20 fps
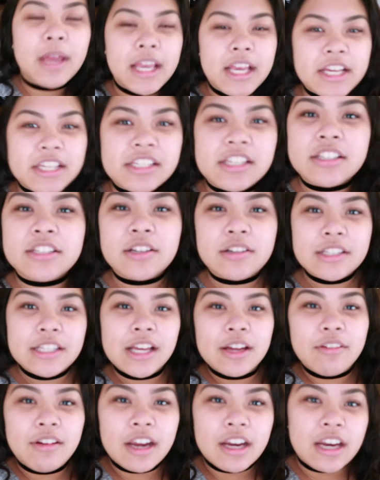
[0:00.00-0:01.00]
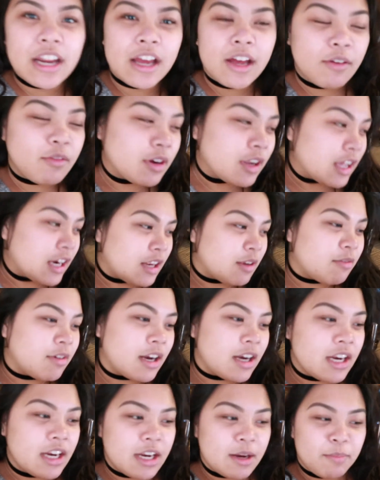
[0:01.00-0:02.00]
my cousin's hotel right now. We're getting
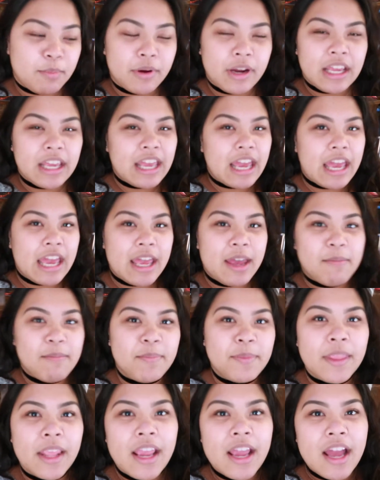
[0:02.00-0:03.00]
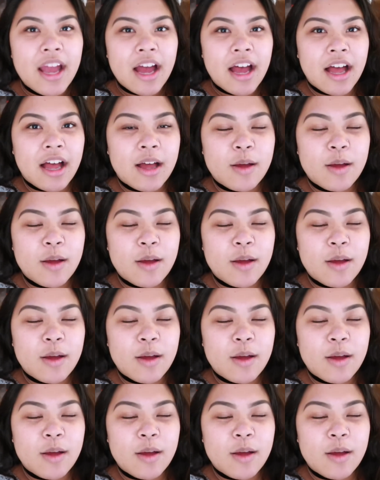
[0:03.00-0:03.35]
ready to pregame.